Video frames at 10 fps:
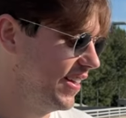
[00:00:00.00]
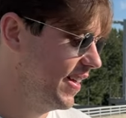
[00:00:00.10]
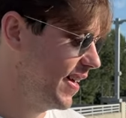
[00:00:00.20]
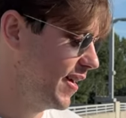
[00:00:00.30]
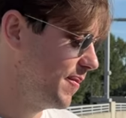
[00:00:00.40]

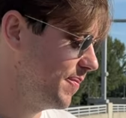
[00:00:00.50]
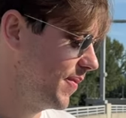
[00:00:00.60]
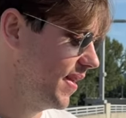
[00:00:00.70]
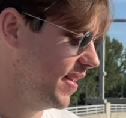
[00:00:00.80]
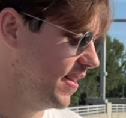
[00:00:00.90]
um,
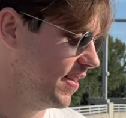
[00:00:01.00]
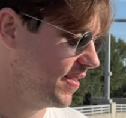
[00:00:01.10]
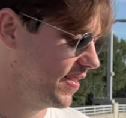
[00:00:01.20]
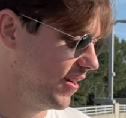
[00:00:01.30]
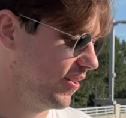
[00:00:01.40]
the
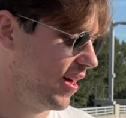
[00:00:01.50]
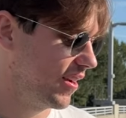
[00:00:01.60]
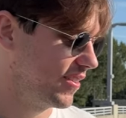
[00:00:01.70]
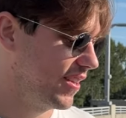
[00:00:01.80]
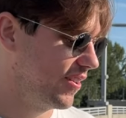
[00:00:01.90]
center
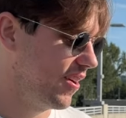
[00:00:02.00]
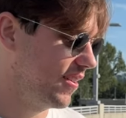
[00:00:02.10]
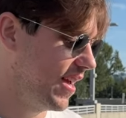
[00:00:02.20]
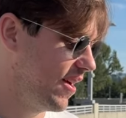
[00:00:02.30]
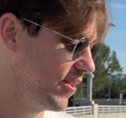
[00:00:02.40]
locks that are
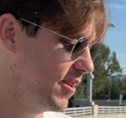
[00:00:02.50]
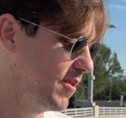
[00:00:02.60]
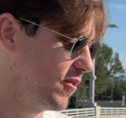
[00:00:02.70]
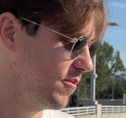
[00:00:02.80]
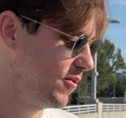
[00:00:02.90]
on now can
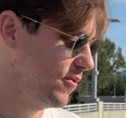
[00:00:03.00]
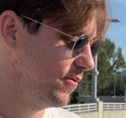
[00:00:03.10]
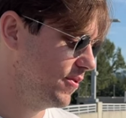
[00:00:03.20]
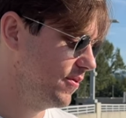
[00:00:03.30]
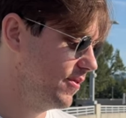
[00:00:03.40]
be
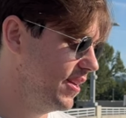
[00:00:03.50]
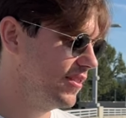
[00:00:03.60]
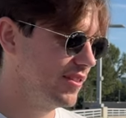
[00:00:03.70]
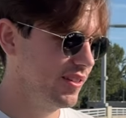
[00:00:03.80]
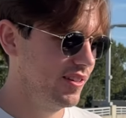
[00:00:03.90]
removed
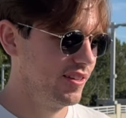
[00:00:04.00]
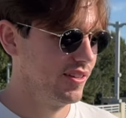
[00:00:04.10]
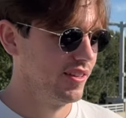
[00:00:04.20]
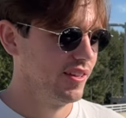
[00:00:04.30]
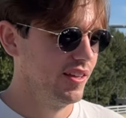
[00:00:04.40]
easily,
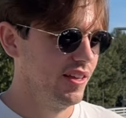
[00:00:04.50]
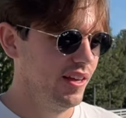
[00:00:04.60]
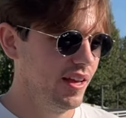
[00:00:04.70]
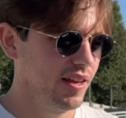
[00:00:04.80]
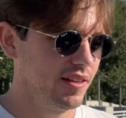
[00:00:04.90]

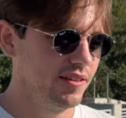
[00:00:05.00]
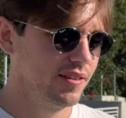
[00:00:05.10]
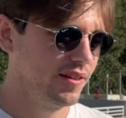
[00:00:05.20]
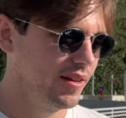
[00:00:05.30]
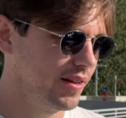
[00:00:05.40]
and
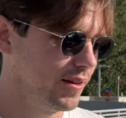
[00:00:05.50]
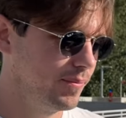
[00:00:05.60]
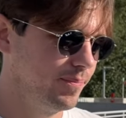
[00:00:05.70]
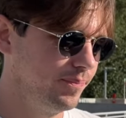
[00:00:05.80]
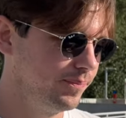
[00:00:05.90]
um,
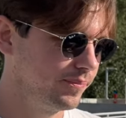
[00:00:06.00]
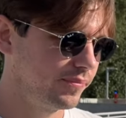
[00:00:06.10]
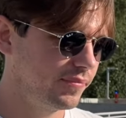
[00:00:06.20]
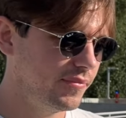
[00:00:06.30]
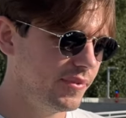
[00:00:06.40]

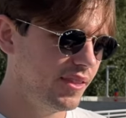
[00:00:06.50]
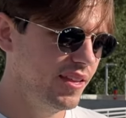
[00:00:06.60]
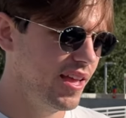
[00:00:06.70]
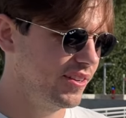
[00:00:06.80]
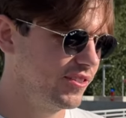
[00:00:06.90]

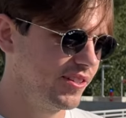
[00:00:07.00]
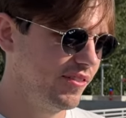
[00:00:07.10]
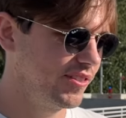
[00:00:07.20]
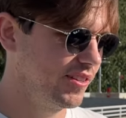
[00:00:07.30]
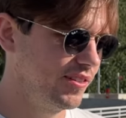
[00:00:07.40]
yeah, it just
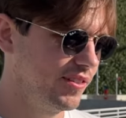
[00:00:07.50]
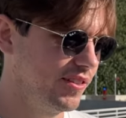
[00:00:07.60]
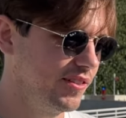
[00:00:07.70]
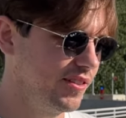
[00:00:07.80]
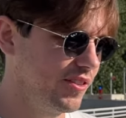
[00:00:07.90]
gives it
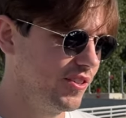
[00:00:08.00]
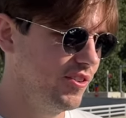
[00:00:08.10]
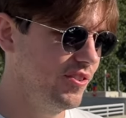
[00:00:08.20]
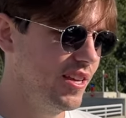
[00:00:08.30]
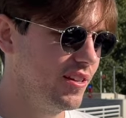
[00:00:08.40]
such a
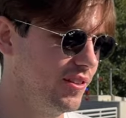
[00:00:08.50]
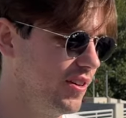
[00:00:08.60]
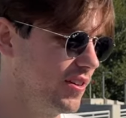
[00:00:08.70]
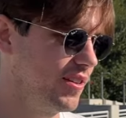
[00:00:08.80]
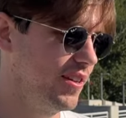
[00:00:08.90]
unique
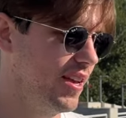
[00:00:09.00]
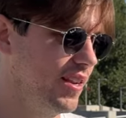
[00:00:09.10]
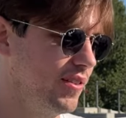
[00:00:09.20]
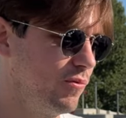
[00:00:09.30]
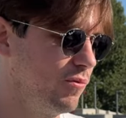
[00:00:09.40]
look, and
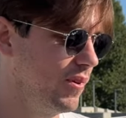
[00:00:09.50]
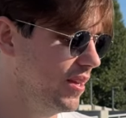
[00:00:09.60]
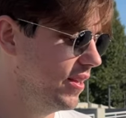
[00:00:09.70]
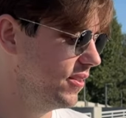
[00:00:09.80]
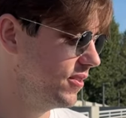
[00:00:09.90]
it
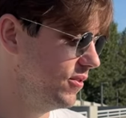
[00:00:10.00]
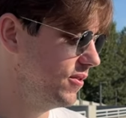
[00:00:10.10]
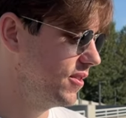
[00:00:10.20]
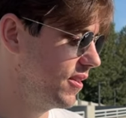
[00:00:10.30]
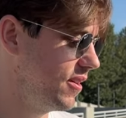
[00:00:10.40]
really
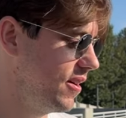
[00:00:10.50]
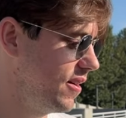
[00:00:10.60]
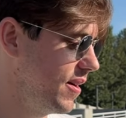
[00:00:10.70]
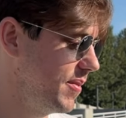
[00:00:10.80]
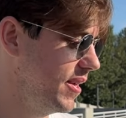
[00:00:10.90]
suits the
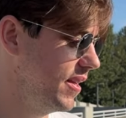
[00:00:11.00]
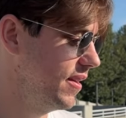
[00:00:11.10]
car. I mean,